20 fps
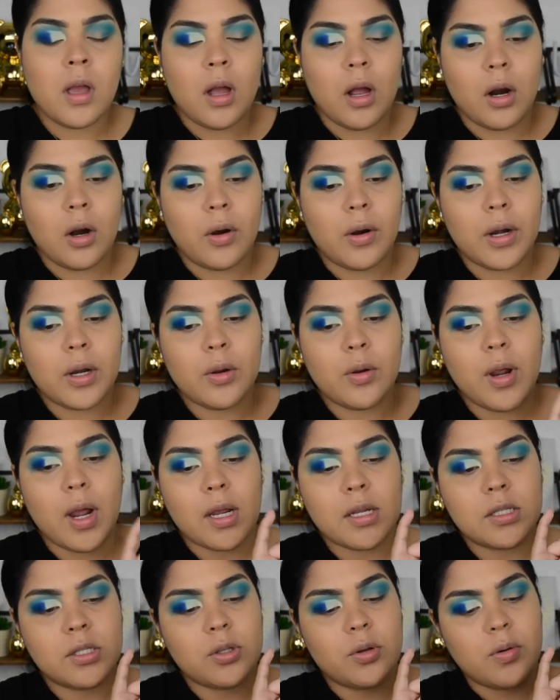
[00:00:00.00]
All right, you
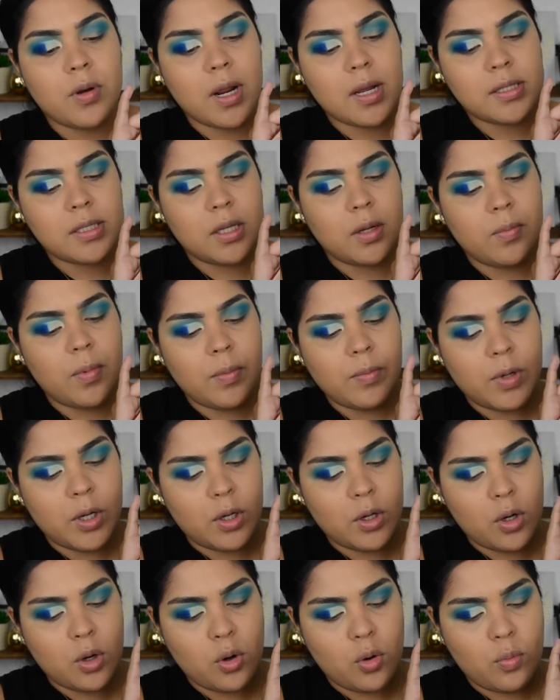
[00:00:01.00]
guys, so next up I'm
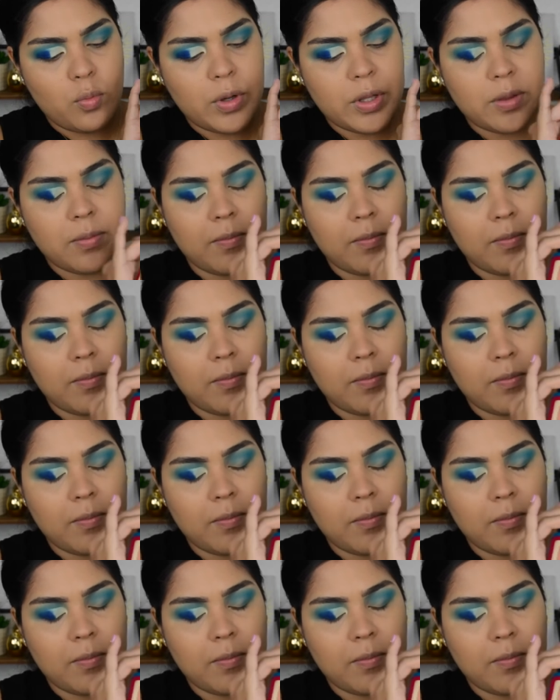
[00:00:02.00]
gonna go with